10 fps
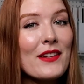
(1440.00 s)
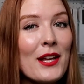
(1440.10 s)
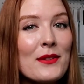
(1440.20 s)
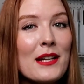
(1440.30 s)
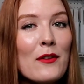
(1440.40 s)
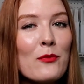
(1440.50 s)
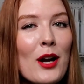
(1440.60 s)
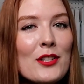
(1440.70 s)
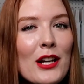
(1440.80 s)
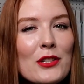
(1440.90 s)
videos of
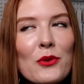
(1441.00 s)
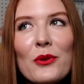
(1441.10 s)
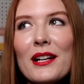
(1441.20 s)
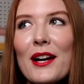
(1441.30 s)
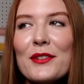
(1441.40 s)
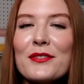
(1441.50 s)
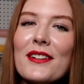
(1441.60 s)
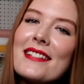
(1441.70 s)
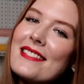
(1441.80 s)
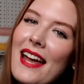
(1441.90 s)
projects or other
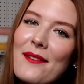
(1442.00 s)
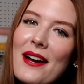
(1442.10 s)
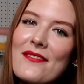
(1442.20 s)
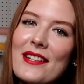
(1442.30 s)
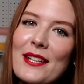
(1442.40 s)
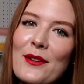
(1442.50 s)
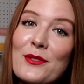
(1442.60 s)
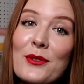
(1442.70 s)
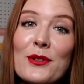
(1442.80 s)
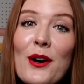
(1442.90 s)
fun DIY
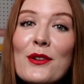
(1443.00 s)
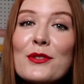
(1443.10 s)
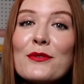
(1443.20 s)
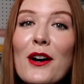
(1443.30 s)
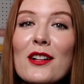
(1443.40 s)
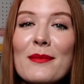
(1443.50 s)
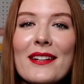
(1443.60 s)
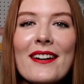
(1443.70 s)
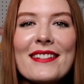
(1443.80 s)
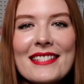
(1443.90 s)
videos, you can also follow
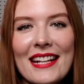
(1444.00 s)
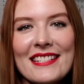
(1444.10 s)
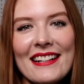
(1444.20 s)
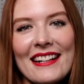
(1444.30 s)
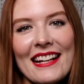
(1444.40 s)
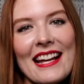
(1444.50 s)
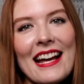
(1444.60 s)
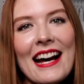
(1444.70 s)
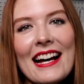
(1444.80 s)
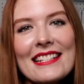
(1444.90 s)
me on TikTok.
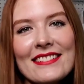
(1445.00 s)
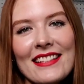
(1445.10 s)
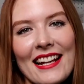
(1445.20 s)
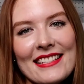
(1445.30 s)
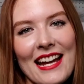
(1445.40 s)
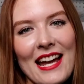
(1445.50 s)
Until next